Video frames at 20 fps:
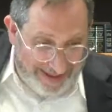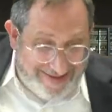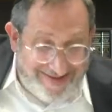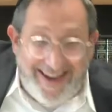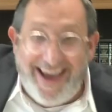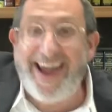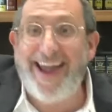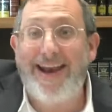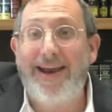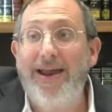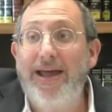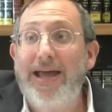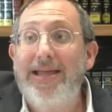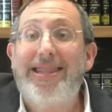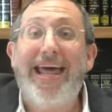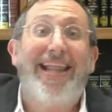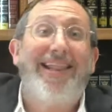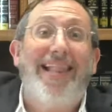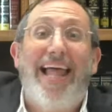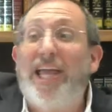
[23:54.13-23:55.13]
din
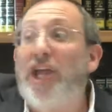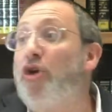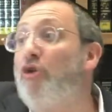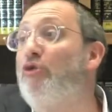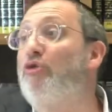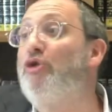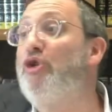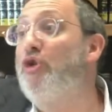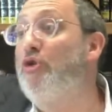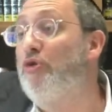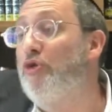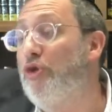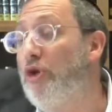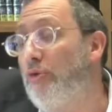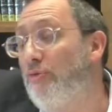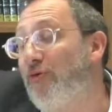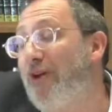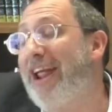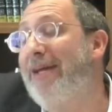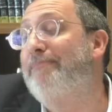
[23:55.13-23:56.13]
that it's like you're
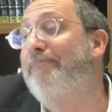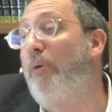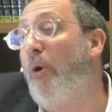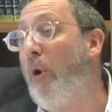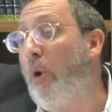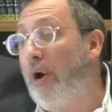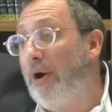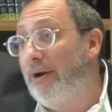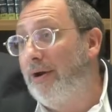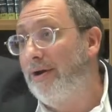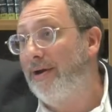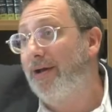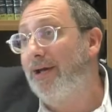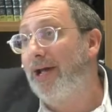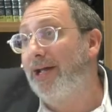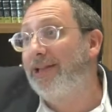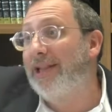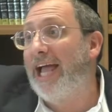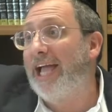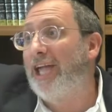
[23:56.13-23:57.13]
reborn.
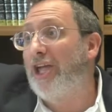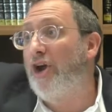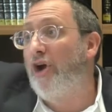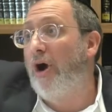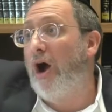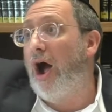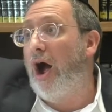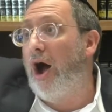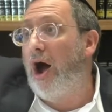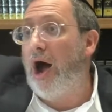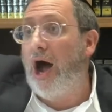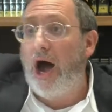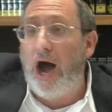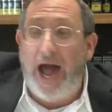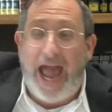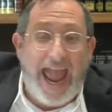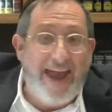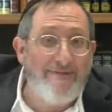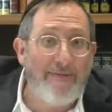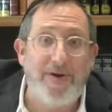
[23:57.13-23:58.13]
It's like you're a
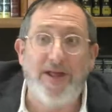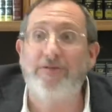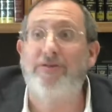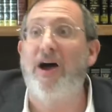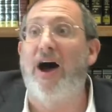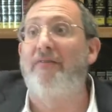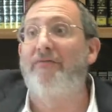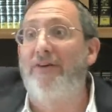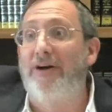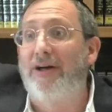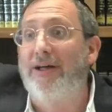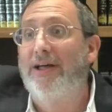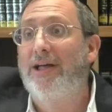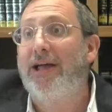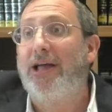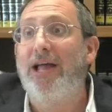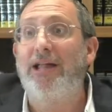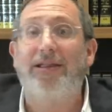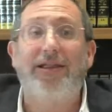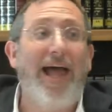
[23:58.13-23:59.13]
haven with a
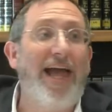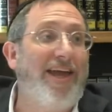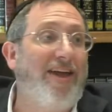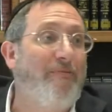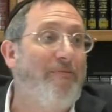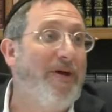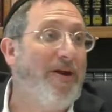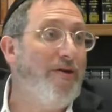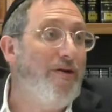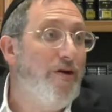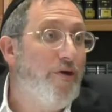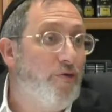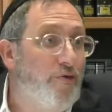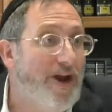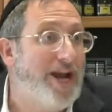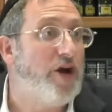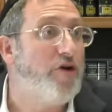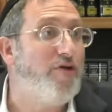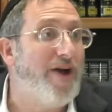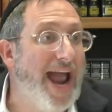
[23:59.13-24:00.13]
dova. It's like you've been
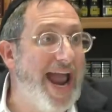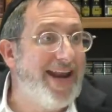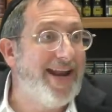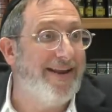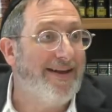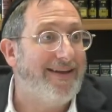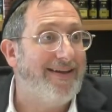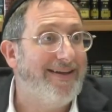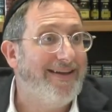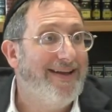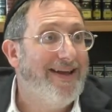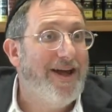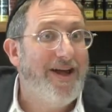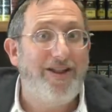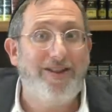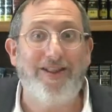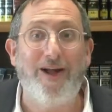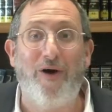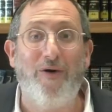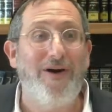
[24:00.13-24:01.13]
recreated.
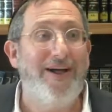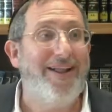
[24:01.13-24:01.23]
So